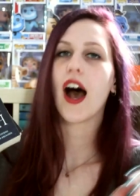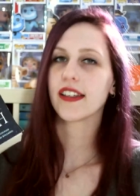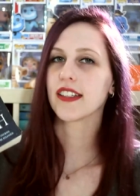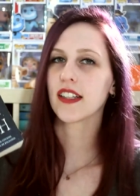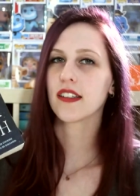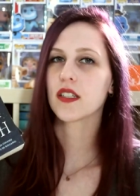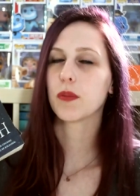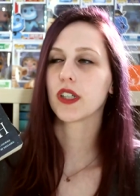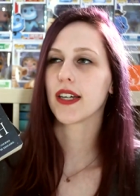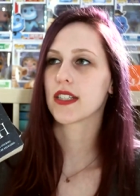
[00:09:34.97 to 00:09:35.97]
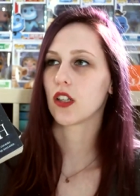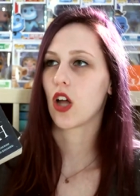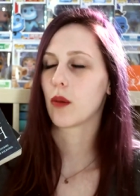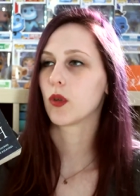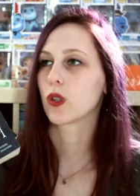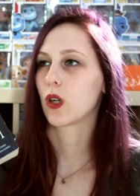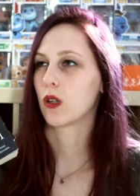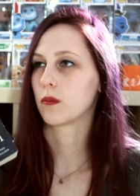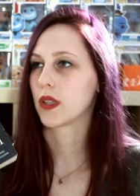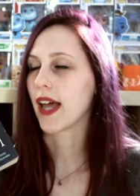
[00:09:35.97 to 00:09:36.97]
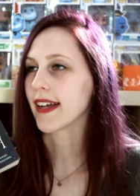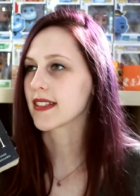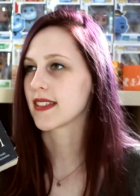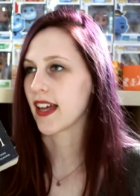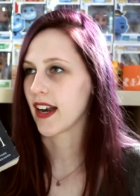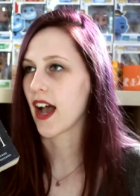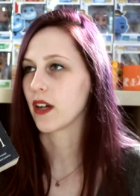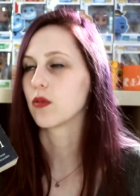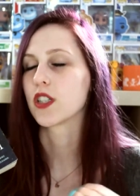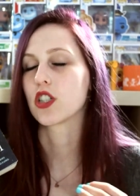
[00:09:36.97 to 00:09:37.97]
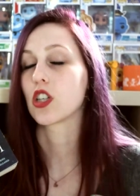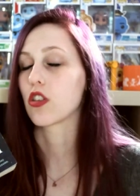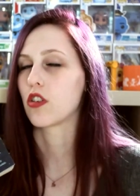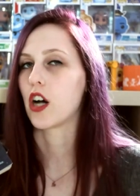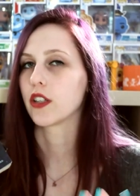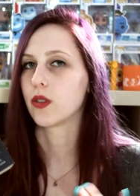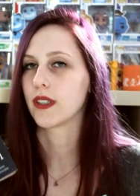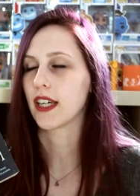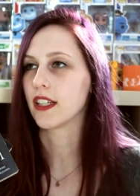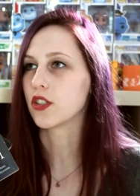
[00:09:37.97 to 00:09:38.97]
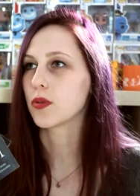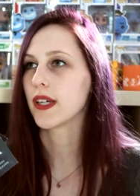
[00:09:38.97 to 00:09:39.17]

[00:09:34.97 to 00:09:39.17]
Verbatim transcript: I think that this book is a lot more complex than I originally thought going into